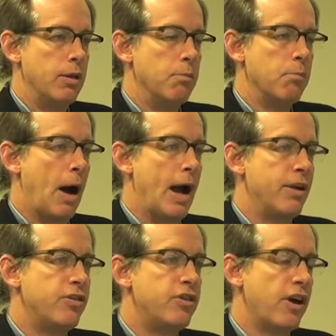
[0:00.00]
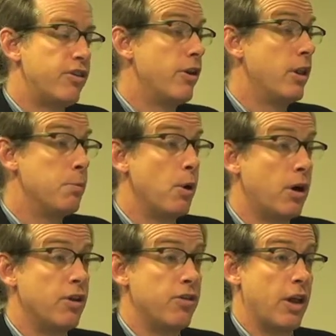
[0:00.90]
my suggestion in the
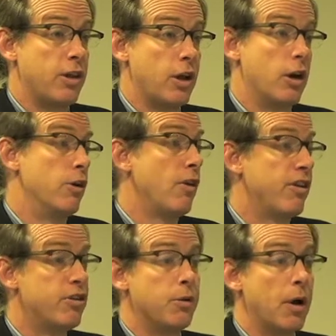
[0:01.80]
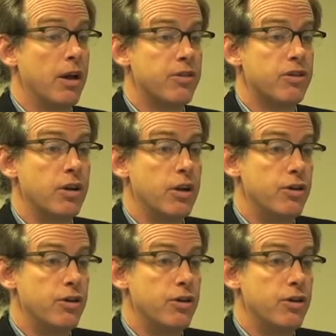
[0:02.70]
book is that they're addressed to us.